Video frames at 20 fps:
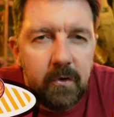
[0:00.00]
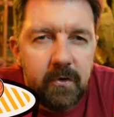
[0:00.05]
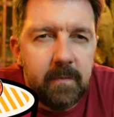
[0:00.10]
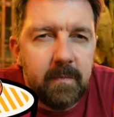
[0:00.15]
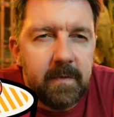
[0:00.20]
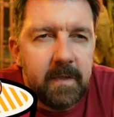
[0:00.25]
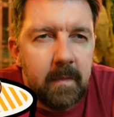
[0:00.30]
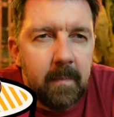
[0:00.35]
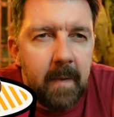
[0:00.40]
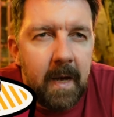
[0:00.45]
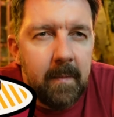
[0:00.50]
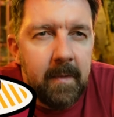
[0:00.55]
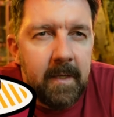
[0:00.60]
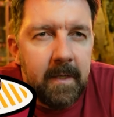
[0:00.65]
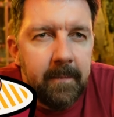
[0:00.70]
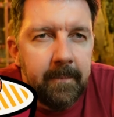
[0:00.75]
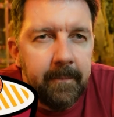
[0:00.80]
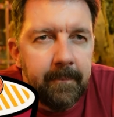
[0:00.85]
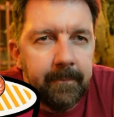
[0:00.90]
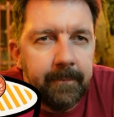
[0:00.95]
shrimps on a
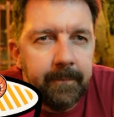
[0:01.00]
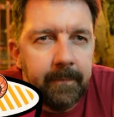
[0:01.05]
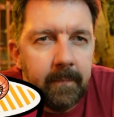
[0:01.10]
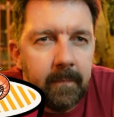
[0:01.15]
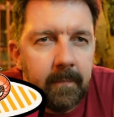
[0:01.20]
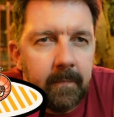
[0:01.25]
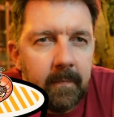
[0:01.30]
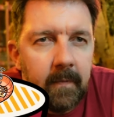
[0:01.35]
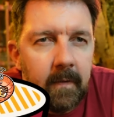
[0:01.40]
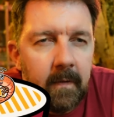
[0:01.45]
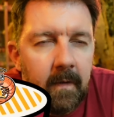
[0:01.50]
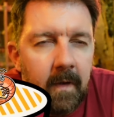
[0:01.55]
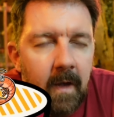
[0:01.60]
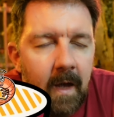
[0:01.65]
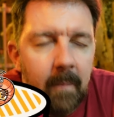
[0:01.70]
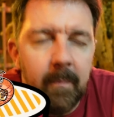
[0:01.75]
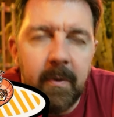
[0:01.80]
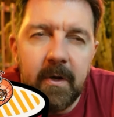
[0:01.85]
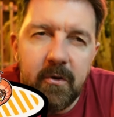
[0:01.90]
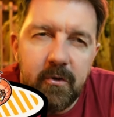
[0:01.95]
barbie
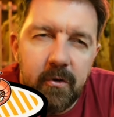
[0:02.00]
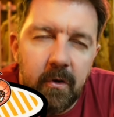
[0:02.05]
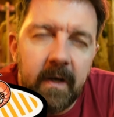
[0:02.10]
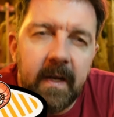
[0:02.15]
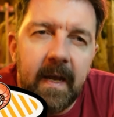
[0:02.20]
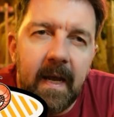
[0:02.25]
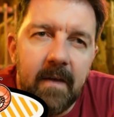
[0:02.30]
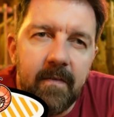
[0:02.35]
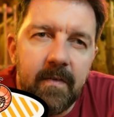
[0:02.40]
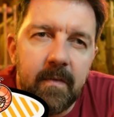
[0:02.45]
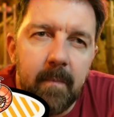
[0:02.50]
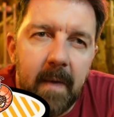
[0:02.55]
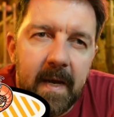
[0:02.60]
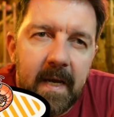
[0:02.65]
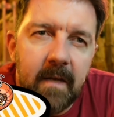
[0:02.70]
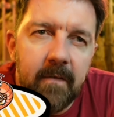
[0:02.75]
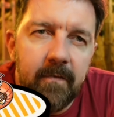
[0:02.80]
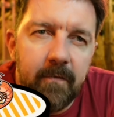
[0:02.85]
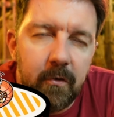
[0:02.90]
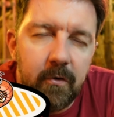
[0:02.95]
pretty sure I gave the
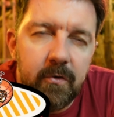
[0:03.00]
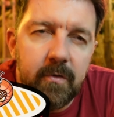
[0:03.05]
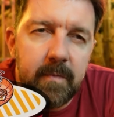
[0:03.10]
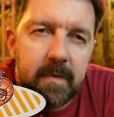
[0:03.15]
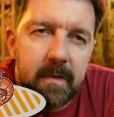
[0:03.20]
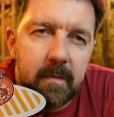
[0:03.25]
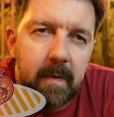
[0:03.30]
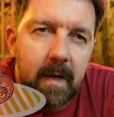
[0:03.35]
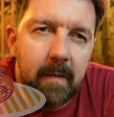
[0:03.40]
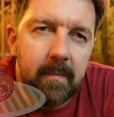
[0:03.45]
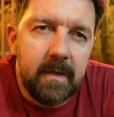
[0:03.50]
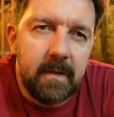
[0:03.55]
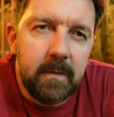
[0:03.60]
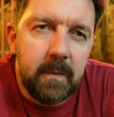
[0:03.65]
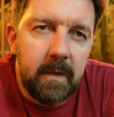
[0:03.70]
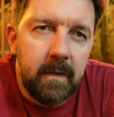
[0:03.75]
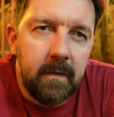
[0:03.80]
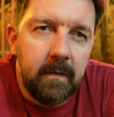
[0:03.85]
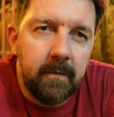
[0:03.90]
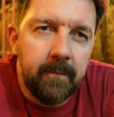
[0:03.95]
main Fortunes and Barbie as
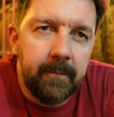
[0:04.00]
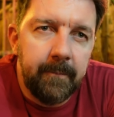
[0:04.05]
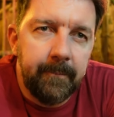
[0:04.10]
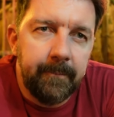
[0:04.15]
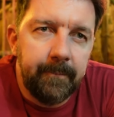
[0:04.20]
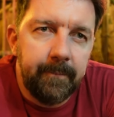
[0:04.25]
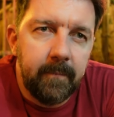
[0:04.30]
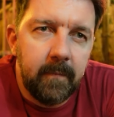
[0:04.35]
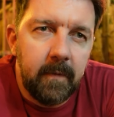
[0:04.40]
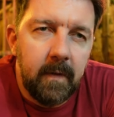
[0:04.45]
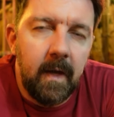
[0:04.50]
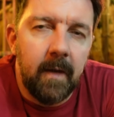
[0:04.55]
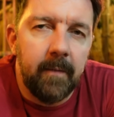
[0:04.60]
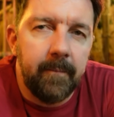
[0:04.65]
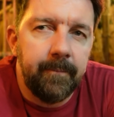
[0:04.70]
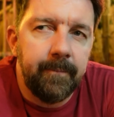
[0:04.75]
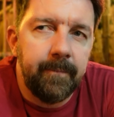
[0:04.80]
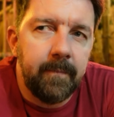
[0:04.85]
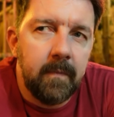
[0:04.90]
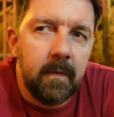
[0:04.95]
well. Yeah, uh,
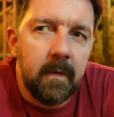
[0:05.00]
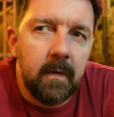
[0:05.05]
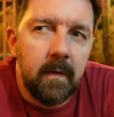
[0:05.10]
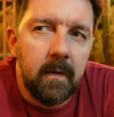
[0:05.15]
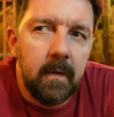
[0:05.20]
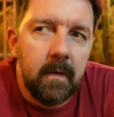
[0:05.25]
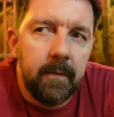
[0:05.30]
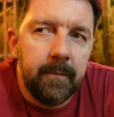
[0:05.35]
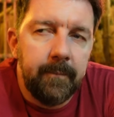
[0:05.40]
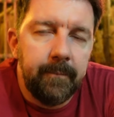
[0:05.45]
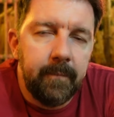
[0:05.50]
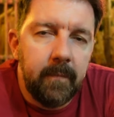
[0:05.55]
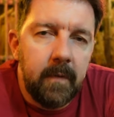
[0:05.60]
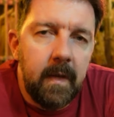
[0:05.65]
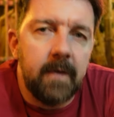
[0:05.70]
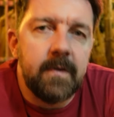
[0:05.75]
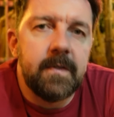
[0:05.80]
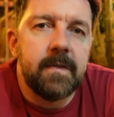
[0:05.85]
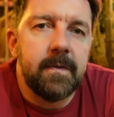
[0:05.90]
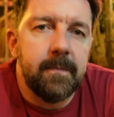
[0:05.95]
yeah. quite successful.
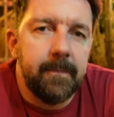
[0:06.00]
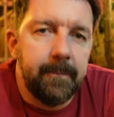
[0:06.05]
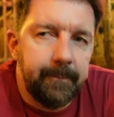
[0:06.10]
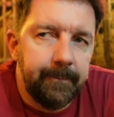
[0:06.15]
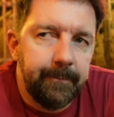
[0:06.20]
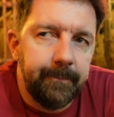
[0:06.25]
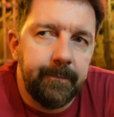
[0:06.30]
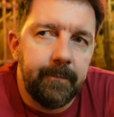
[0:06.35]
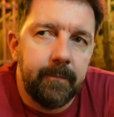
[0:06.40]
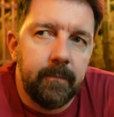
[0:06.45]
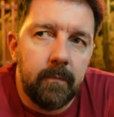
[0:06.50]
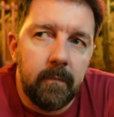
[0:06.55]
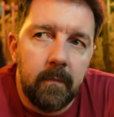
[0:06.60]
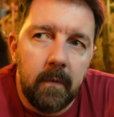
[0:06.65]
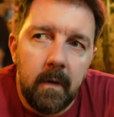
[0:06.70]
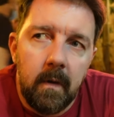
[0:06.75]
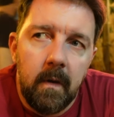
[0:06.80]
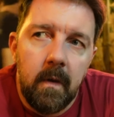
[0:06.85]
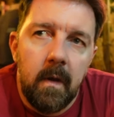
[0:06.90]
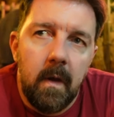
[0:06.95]
Yes.
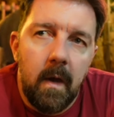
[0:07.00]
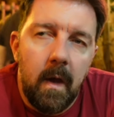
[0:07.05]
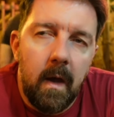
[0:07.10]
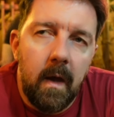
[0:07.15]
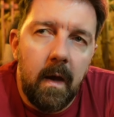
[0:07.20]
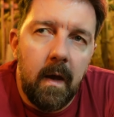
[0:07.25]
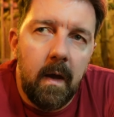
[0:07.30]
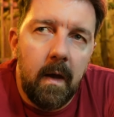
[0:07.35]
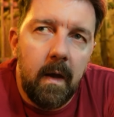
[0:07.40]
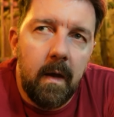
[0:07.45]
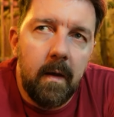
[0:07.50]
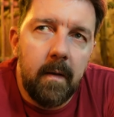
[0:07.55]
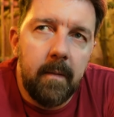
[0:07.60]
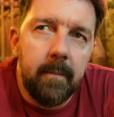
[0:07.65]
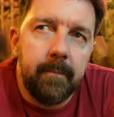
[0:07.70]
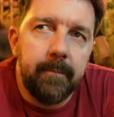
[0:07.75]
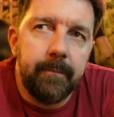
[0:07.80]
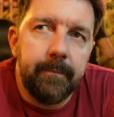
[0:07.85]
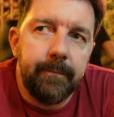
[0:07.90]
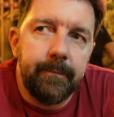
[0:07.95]
Um,
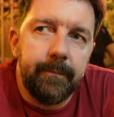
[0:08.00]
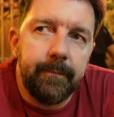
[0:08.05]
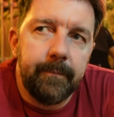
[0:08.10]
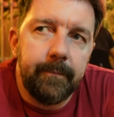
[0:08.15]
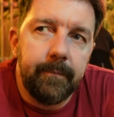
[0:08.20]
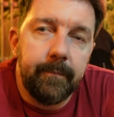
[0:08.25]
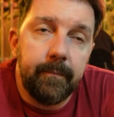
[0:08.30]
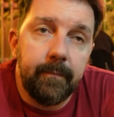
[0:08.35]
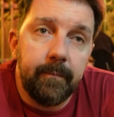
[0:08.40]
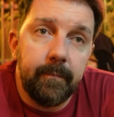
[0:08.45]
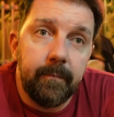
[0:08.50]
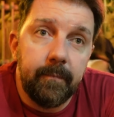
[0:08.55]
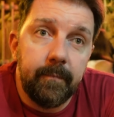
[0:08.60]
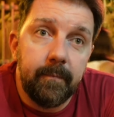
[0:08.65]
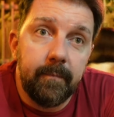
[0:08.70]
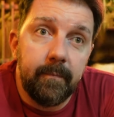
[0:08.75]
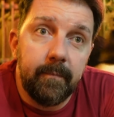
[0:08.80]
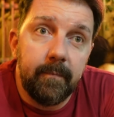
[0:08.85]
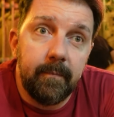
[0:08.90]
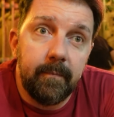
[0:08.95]
now, hopefully, the
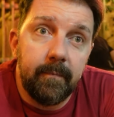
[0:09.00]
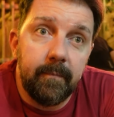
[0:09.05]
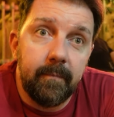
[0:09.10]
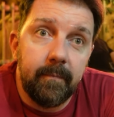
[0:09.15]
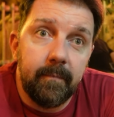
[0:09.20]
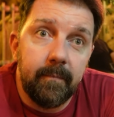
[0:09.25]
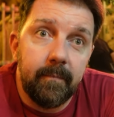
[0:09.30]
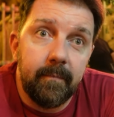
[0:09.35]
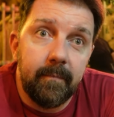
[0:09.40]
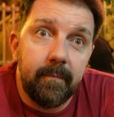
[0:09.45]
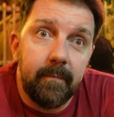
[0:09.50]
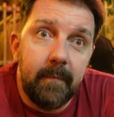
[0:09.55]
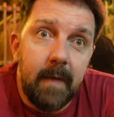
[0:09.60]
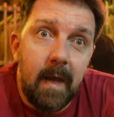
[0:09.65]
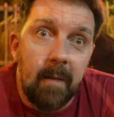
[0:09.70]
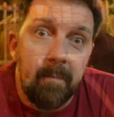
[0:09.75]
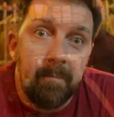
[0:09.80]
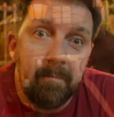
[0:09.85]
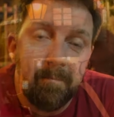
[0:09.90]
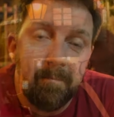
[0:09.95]
right goes back Yeah.